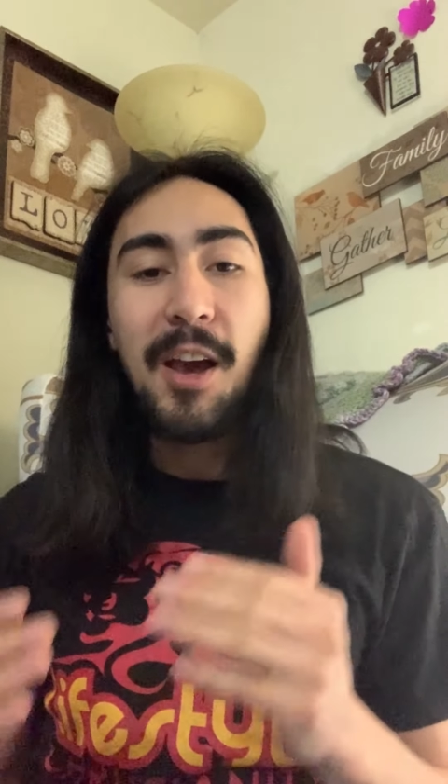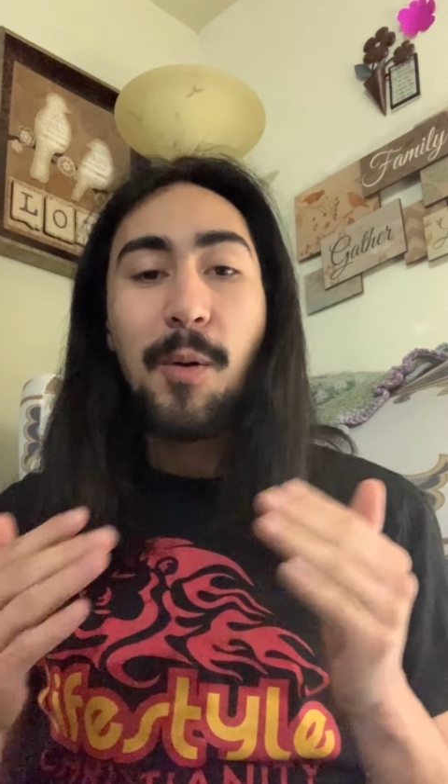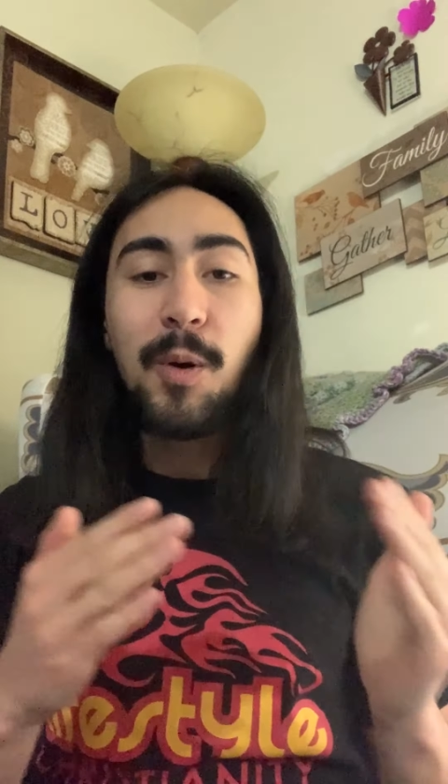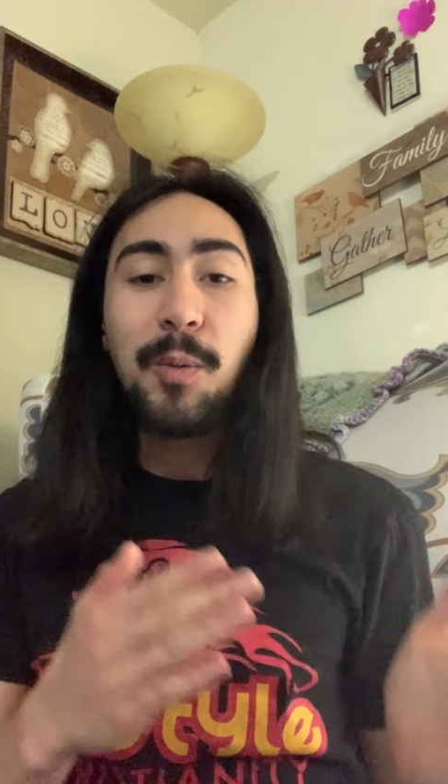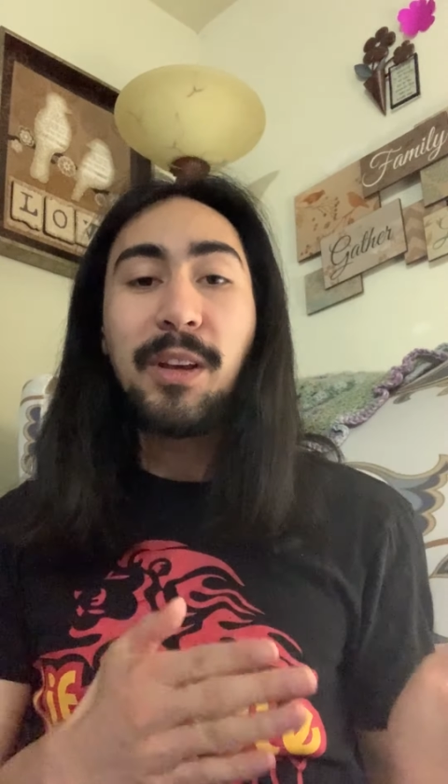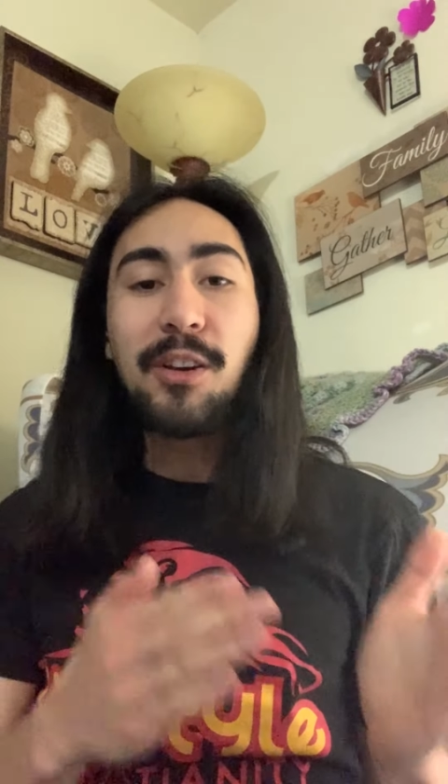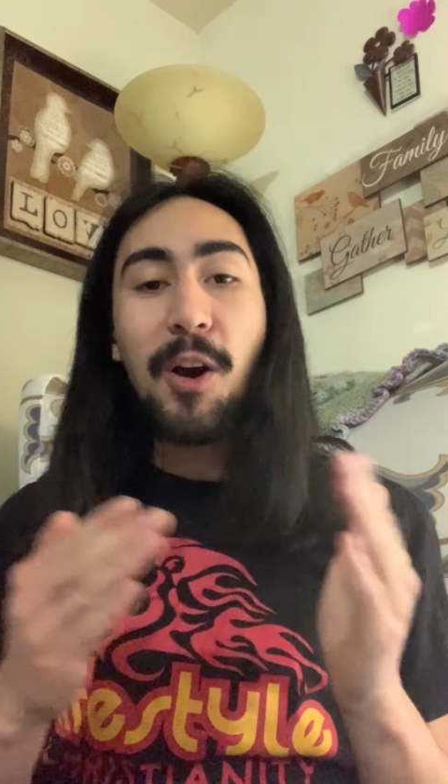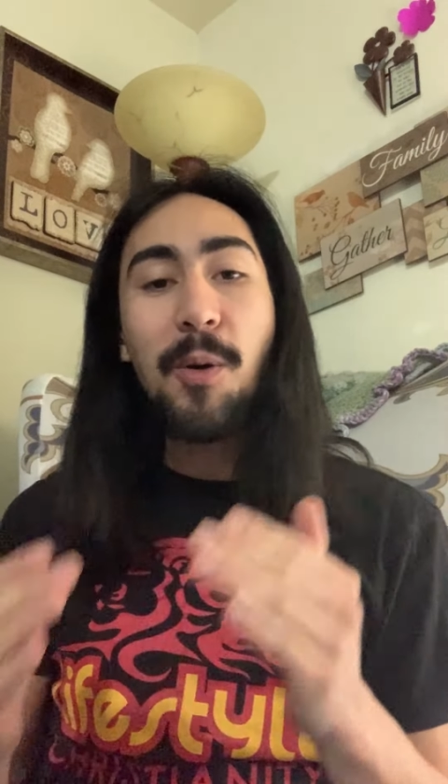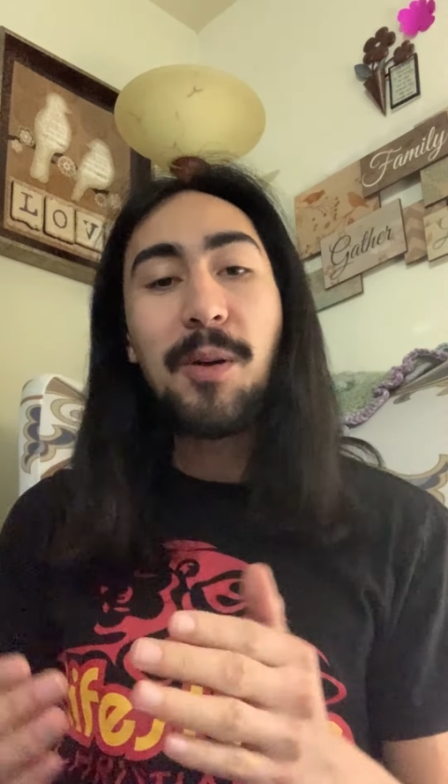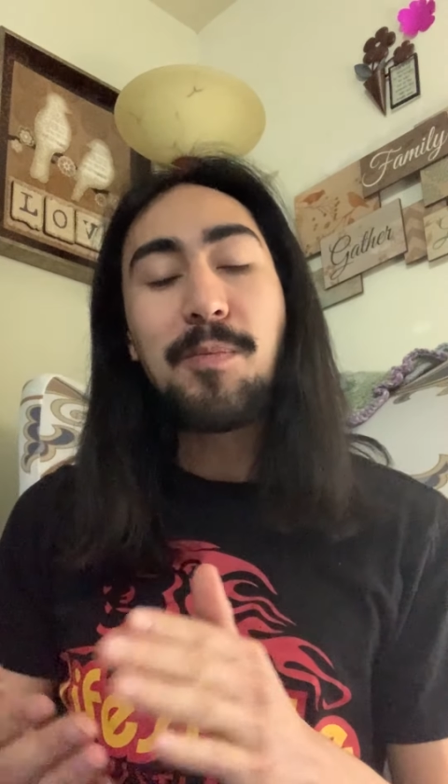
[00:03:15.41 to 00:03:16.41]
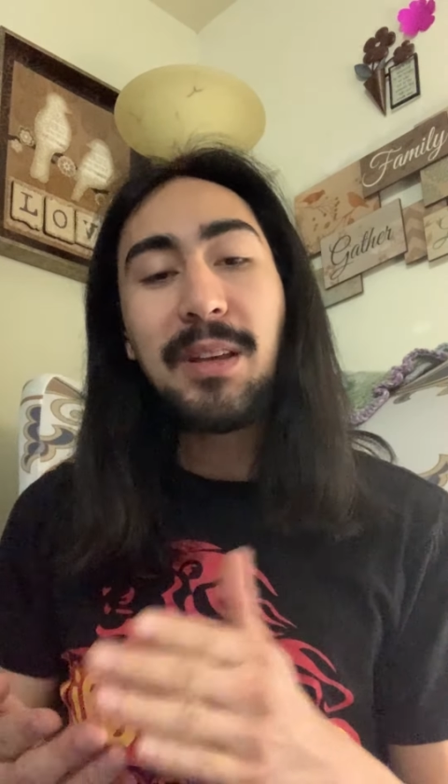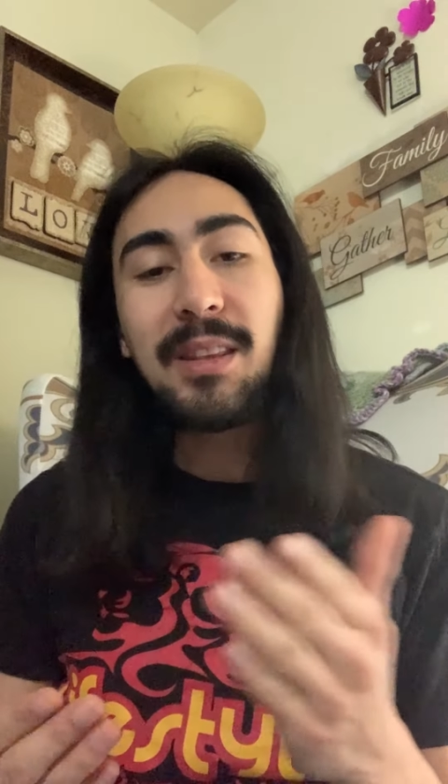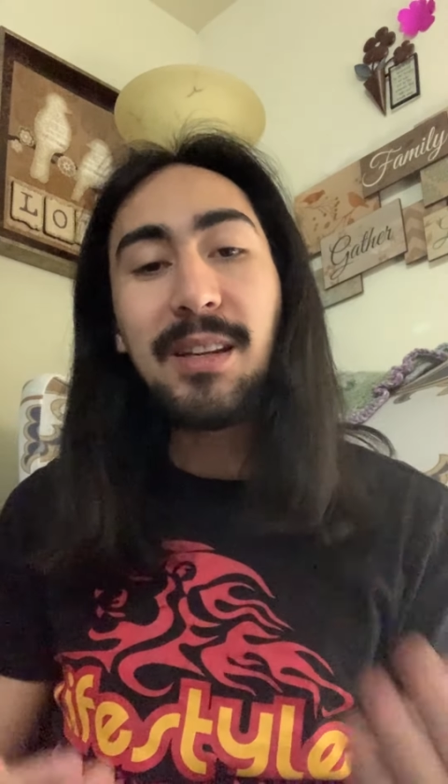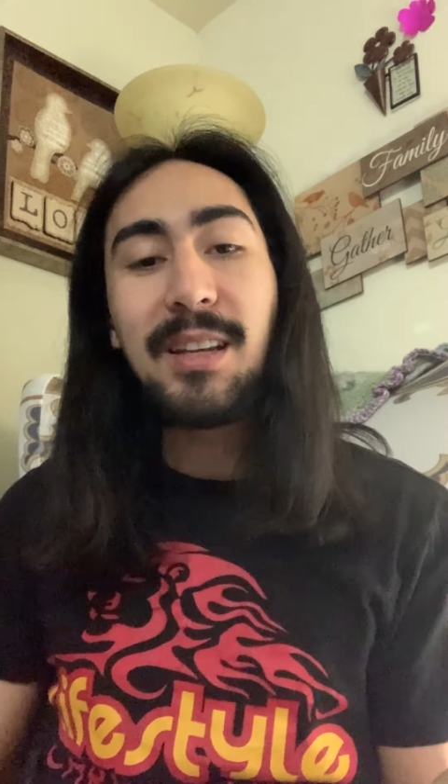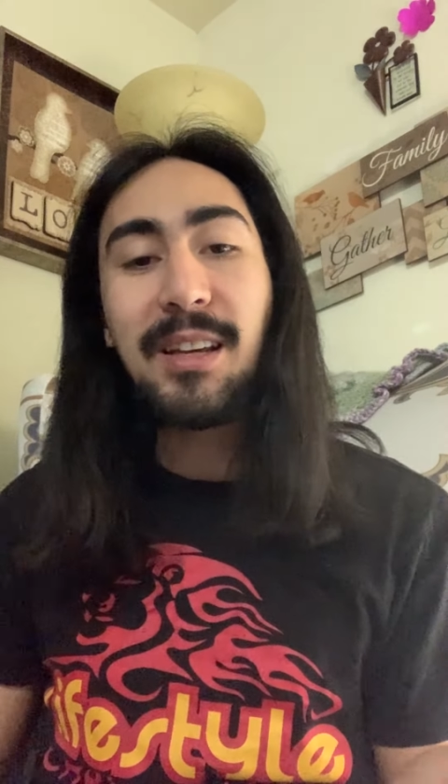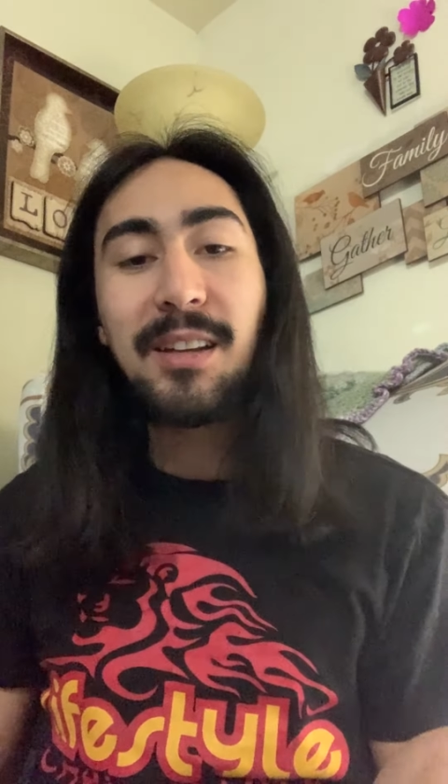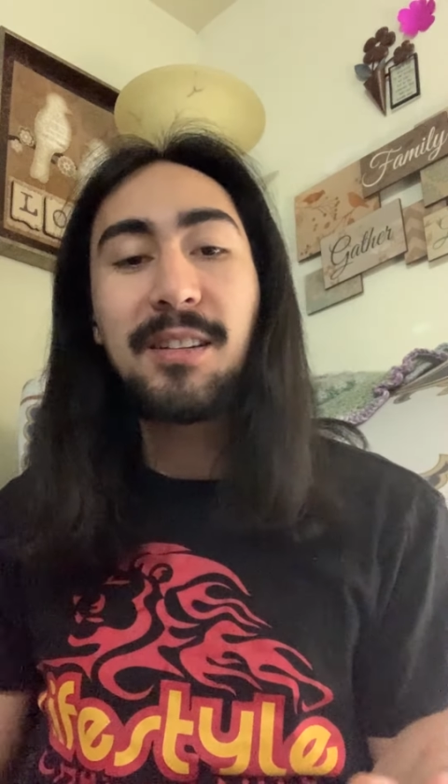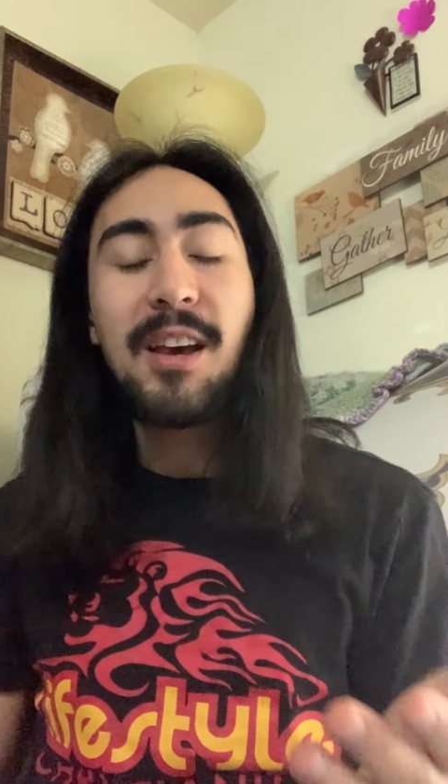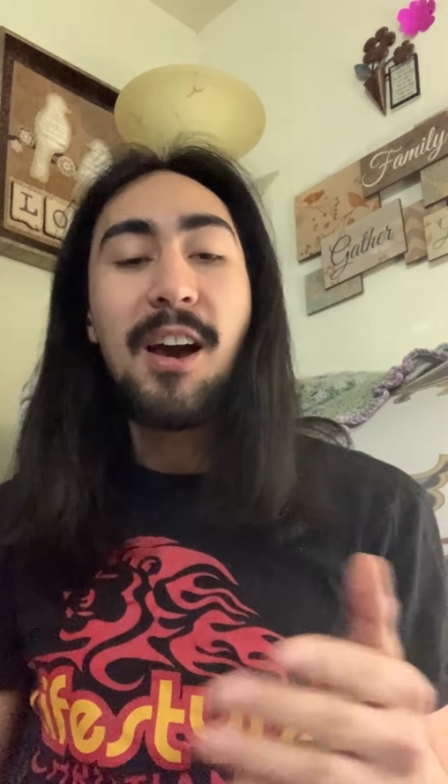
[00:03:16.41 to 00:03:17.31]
where we go and meet the needs